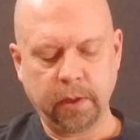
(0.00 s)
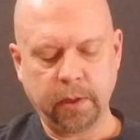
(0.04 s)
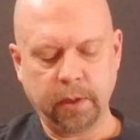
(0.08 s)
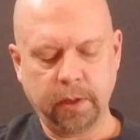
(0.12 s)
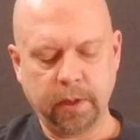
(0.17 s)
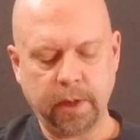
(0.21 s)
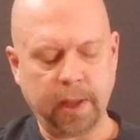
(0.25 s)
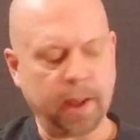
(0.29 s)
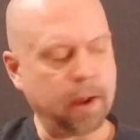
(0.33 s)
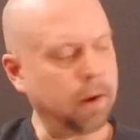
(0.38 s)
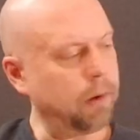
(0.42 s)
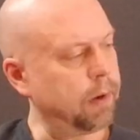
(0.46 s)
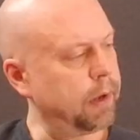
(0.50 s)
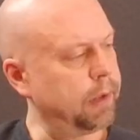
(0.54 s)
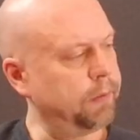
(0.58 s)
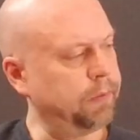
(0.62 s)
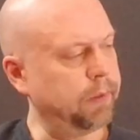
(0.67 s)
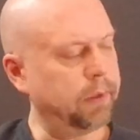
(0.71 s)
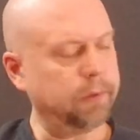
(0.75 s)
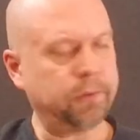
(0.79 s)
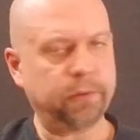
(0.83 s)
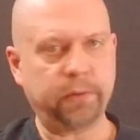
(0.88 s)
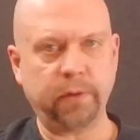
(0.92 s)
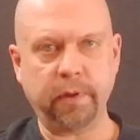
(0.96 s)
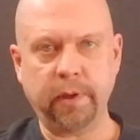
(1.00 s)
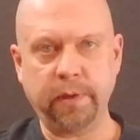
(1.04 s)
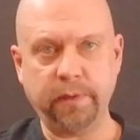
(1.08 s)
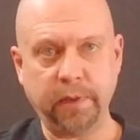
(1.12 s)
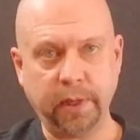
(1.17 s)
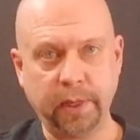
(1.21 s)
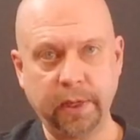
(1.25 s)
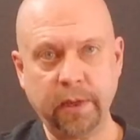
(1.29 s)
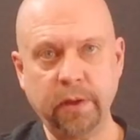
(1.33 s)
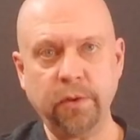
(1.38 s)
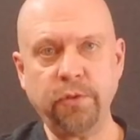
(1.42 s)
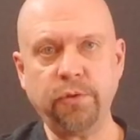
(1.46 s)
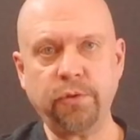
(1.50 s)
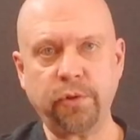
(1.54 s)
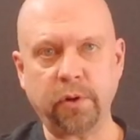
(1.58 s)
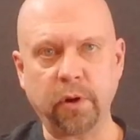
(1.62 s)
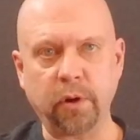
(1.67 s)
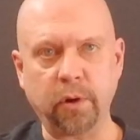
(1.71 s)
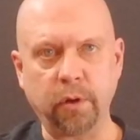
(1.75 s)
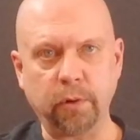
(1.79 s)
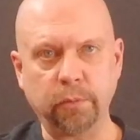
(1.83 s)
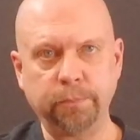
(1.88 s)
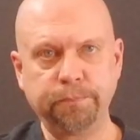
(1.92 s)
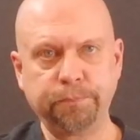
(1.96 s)
Now in the
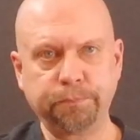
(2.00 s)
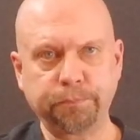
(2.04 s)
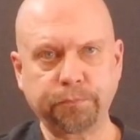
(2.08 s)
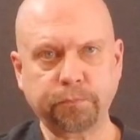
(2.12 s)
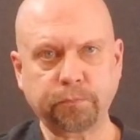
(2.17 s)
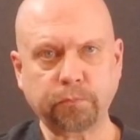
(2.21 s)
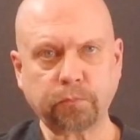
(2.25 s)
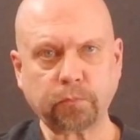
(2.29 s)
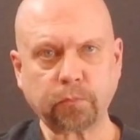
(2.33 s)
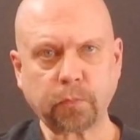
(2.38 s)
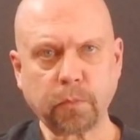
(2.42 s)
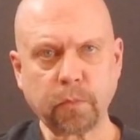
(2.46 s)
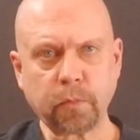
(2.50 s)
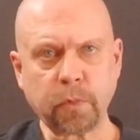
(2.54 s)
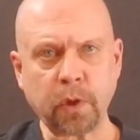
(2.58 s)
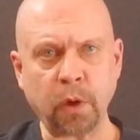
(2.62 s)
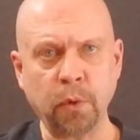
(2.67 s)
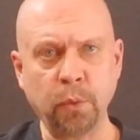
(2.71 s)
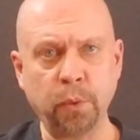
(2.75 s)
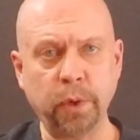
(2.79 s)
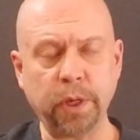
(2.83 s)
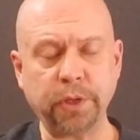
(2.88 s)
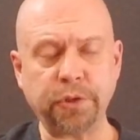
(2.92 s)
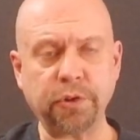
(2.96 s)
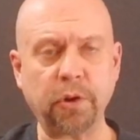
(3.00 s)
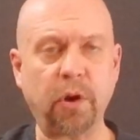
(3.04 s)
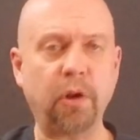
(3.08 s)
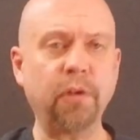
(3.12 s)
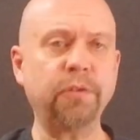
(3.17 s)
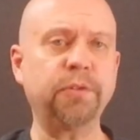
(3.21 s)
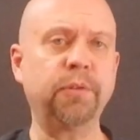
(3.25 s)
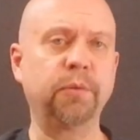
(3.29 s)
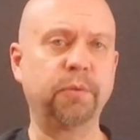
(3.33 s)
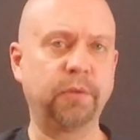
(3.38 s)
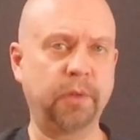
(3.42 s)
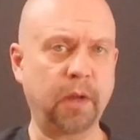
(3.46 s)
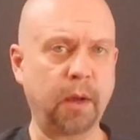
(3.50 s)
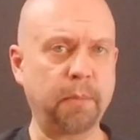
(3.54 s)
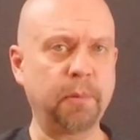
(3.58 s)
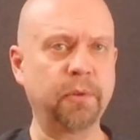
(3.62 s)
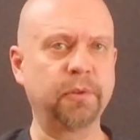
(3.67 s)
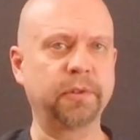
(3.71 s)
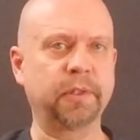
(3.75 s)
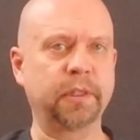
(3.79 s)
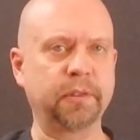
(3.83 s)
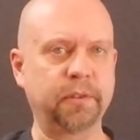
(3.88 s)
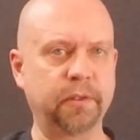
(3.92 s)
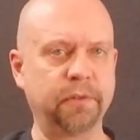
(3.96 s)
intro, which also
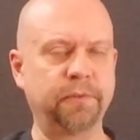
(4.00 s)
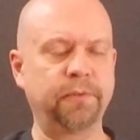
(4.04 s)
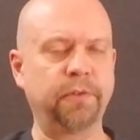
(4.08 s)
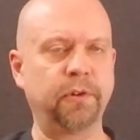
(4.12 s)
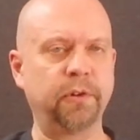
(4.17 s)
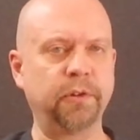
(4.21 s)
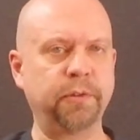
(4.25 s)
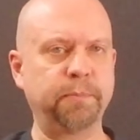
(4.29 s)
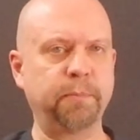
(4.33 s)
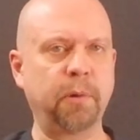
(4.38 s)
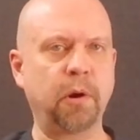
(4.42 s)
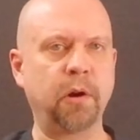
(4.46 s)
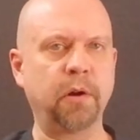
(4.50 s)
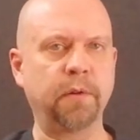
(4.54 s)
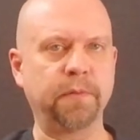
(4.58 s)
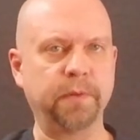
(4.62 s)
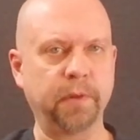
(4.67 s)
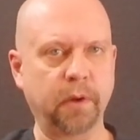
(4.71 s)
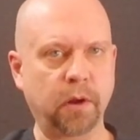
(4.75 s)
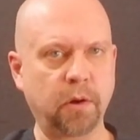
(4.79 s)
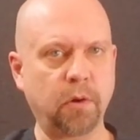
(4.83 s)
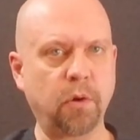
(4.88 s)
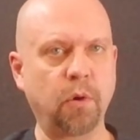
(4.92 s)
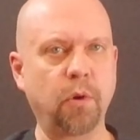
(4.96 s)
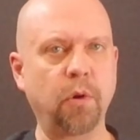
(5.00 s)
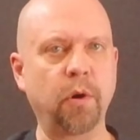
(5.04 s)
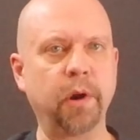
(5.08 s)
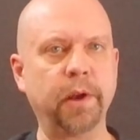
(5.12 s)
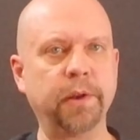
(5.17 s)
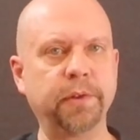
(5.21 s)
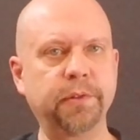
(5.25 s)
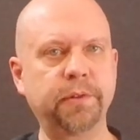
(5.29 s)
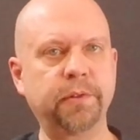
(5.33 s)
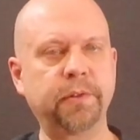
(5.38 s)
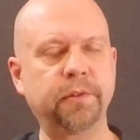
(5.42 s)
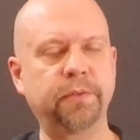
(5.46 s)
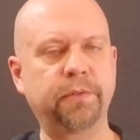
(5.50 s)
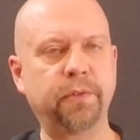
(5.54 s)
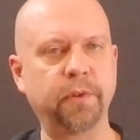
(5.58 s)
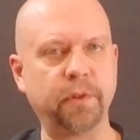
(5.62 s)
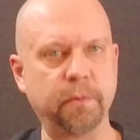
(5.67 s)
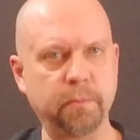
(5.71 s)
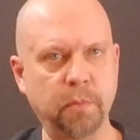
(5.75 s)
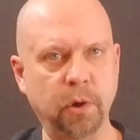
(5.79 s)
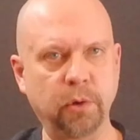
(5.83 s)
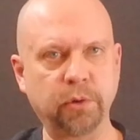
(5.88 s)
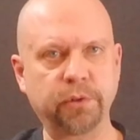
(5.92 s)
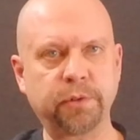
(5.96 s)
doubles as the first part of the chorus for
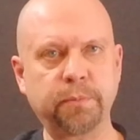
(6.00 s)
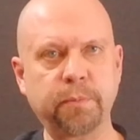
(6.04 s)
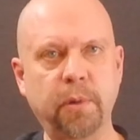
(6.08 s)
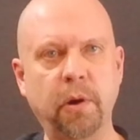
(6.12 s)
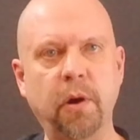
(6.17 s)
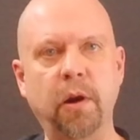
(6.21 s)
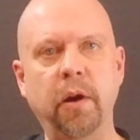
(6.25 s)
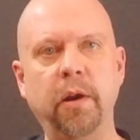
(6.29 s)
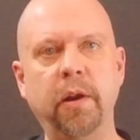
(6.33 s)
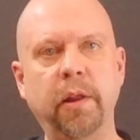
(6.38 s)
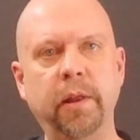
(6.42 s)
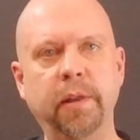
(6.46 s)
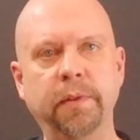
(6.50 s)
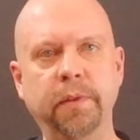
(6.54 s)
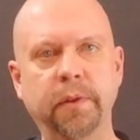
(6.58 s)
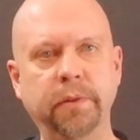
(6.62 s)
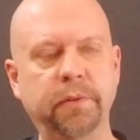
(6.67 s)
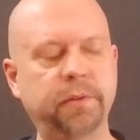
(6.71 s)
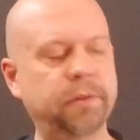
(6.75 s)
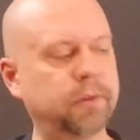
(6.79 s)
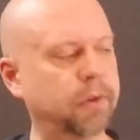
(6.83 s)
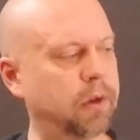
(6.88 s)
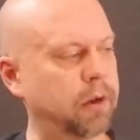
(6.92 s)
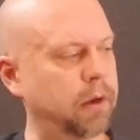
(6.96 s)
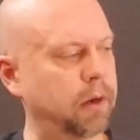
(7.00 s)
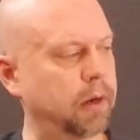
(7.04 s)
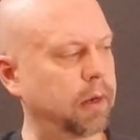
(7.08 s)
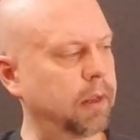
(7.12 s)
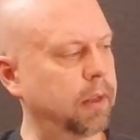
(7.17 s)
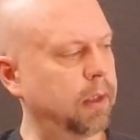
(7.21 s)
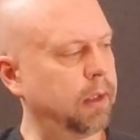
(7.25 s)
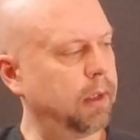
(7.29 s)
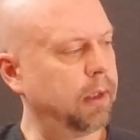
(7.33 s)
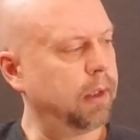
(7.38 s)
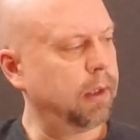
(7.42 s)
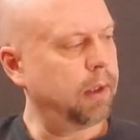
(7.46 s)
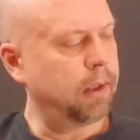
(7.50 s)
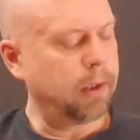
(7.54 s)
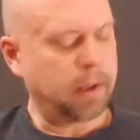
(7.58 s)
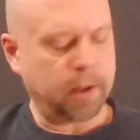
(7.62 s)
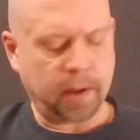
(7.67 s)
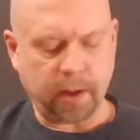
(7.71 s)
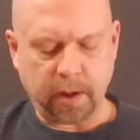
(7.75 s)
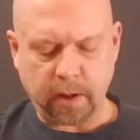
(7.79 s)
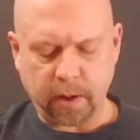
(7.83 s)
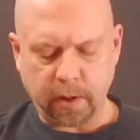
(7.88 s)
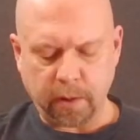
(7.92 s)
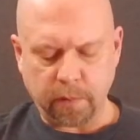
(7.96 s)
the most part in this song,
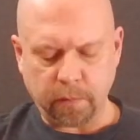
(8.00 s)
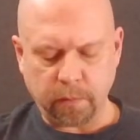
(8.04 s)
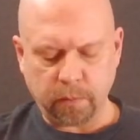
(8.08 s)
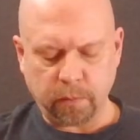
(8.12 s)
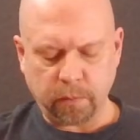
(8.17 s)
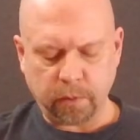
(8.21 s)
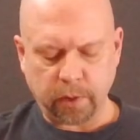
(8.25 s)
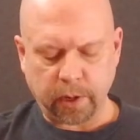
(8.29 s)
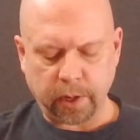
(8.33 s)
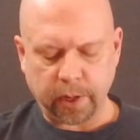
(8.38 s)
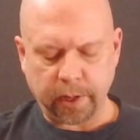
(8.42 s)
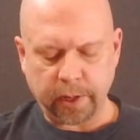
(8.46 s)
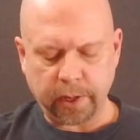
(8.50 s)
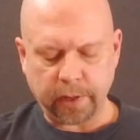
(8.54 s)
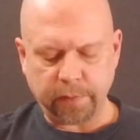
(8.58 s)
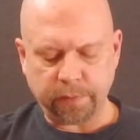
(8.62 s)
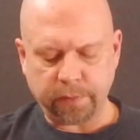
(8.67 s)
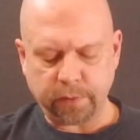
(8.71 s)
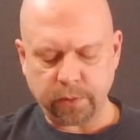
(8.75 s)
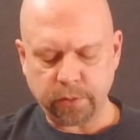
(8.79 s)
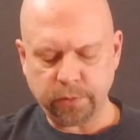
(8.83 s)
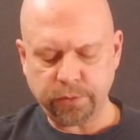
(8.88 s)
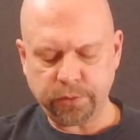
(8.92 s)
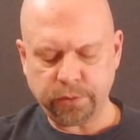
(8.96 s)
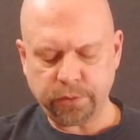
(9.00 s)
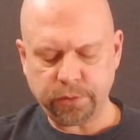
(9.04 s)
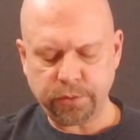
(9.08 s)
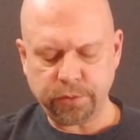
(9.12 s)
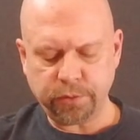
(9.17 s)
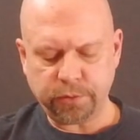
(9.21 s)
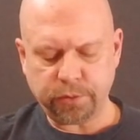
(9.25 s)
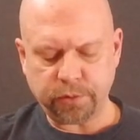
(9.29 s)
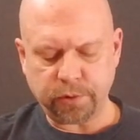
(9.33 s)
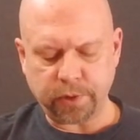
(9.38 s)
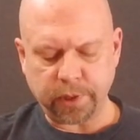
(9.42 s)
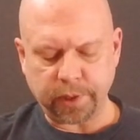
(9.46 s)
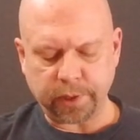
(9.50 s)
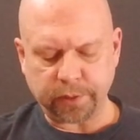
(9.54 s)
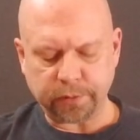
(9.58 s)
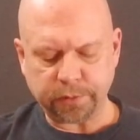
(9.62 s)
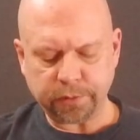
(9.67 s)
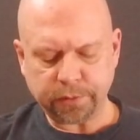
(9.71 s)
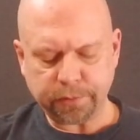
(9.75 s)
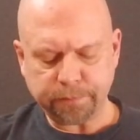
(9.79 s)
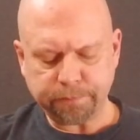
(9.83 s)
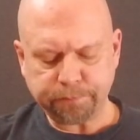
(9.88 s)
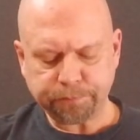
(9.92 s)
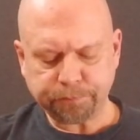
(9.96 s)
we're going to hit those 2
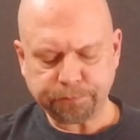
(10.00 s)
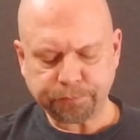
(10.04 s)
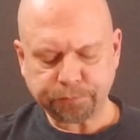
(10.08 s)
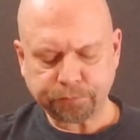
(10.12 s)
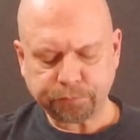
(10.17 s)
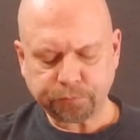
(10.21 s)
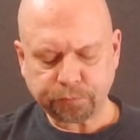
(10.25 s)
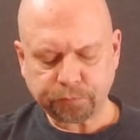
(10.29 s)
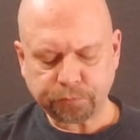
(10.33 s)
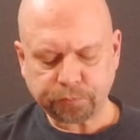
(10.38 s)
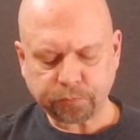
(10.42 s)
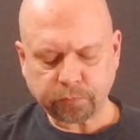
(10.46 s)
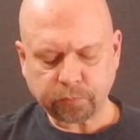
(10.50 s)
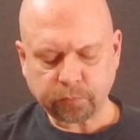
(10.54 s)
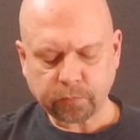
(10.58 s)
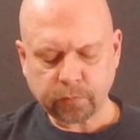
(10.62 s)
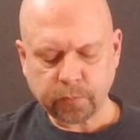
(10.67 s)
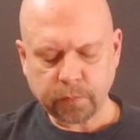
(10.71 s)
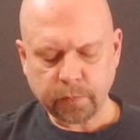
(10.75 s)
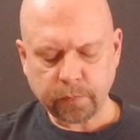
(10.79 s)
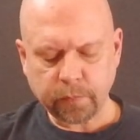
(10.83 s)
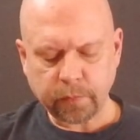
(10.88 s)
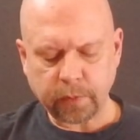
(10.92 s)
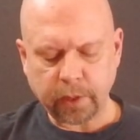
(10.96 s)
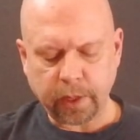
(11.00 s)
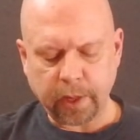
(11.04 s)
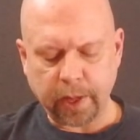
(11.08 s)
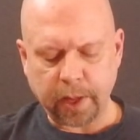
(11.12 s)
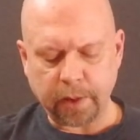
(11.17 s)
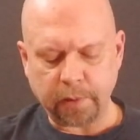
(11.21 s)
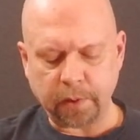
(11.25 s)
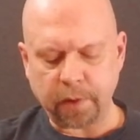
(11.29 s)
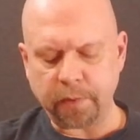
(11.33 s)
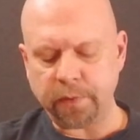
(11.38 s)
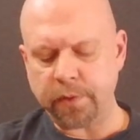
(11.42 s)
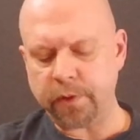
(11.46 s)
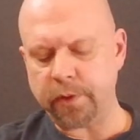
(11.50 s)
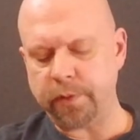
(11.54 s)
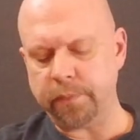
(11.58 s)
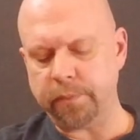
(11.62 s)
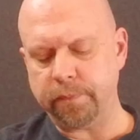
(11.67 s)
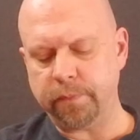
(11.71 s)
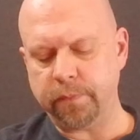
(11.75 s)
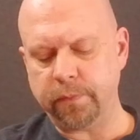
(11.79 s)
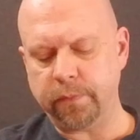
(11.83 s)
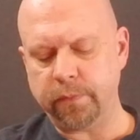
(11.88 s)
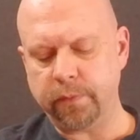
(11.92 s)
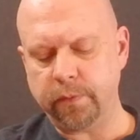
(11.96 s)
strings, and the
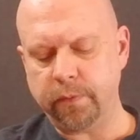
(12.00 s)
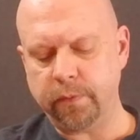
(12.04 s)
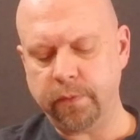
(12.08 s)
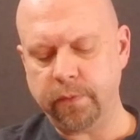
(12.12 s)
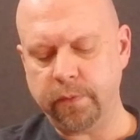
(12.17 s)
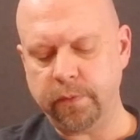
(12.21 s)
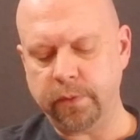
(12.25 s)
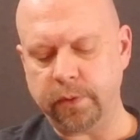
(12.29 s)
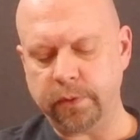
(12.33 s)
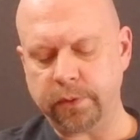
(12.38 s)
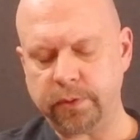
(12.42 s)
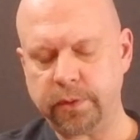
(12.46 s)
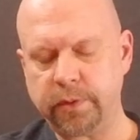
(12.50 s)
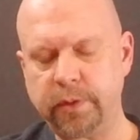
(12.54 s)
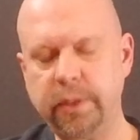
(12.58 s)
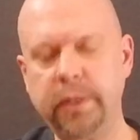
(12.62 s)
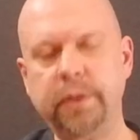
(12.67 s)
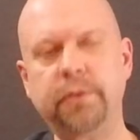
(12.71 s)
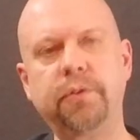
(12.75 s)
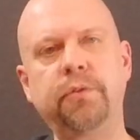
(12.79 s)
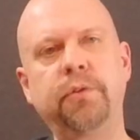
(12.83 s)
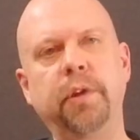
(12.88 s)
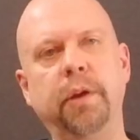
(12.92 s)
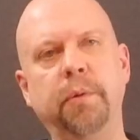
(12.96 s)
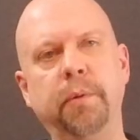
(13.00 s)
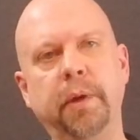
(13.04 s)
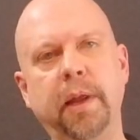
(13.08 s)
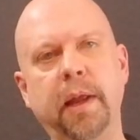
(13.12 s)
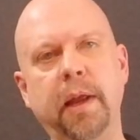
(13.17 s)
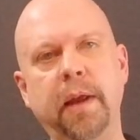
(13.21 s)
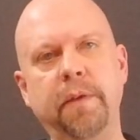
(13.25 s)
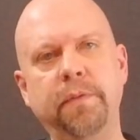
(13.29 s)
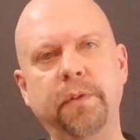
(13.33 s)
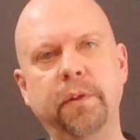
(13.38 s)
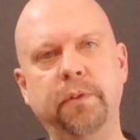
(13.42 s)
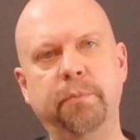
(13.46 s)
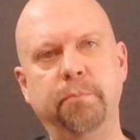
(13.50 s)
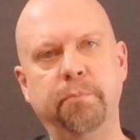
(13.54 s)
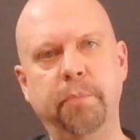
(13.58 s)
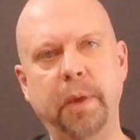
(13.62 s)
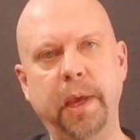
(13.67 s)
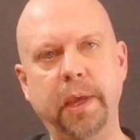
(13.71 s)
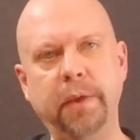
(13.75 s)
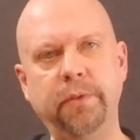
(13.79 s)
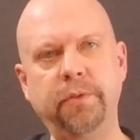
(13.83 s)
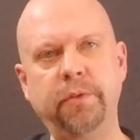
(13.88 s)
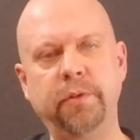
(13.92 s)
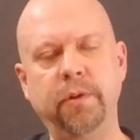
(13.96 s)
6th string, we have this
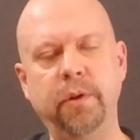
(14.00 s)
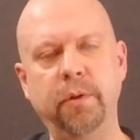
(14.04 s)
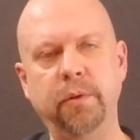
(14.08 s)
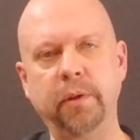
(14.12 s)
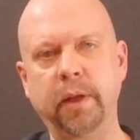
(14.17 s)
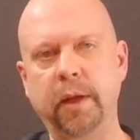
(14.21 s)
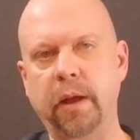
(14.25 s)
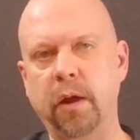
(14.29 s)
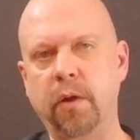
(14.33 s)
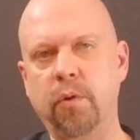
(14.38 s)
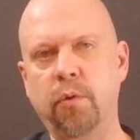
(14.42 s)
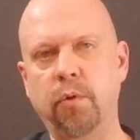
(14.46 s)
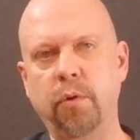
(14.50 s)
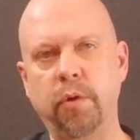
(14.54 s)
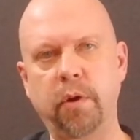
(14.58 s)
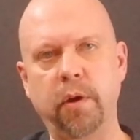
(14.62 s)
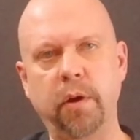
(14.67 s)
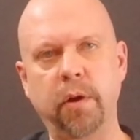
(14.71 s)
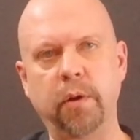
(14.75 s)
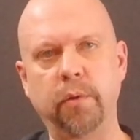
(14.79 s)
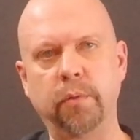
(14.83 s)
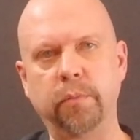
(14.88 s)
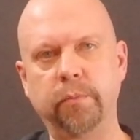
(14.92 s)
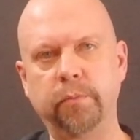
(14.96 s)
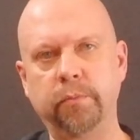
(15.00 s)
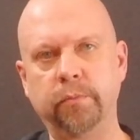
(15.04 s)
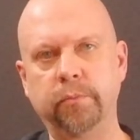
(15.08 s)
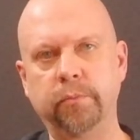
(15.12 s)
bass note, like a quarter note,